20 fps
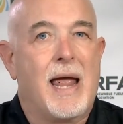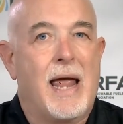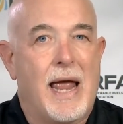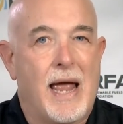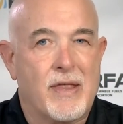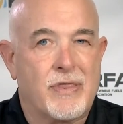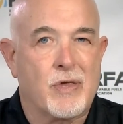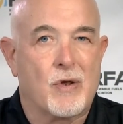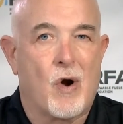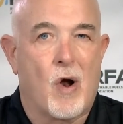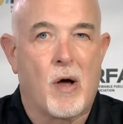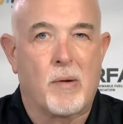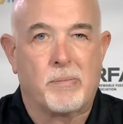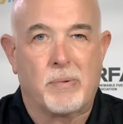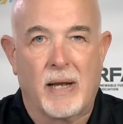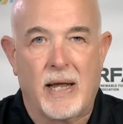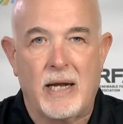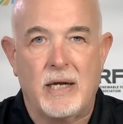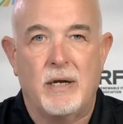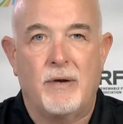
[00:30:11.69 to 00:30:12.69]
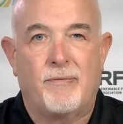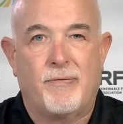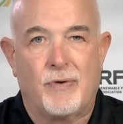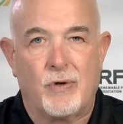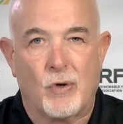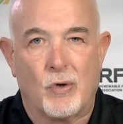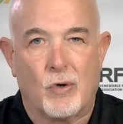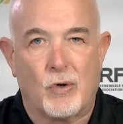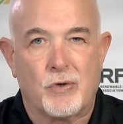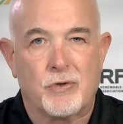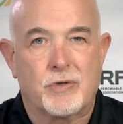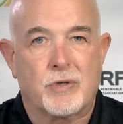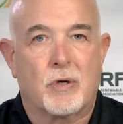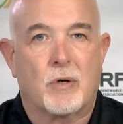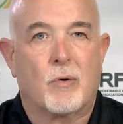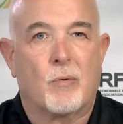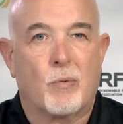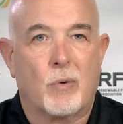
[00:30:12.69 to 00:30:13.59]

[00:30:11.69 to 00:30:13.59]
Ethanol blended fuels